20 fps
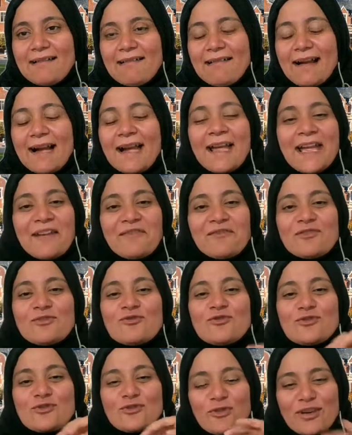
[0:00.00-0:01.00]
I
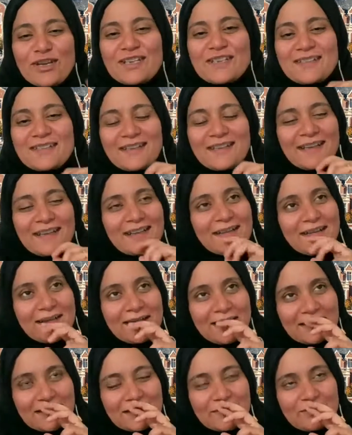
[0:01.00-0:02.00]
haven't joined
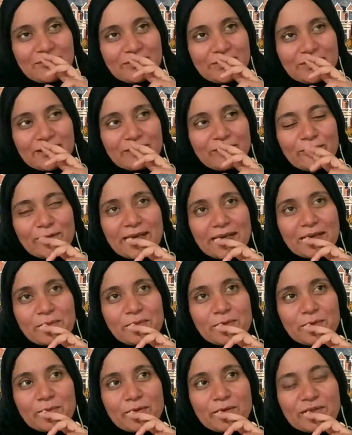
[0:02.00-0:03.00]
an
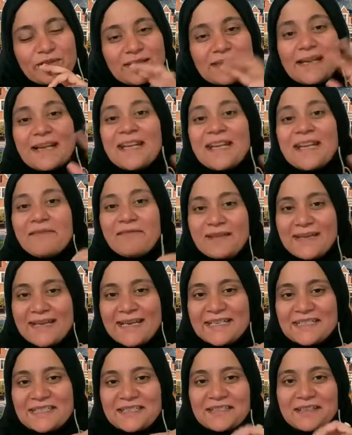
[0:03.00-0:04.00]
unforgettable project. I have
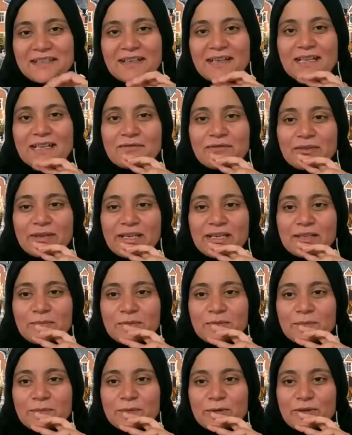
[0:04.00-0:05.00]
led
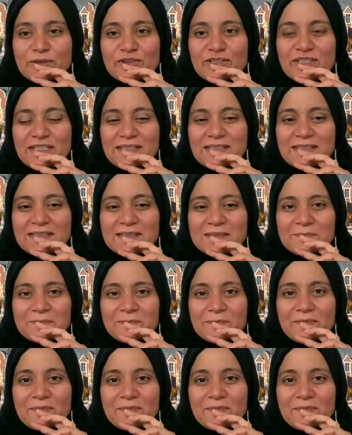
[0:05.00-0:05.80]
unforgettable projects.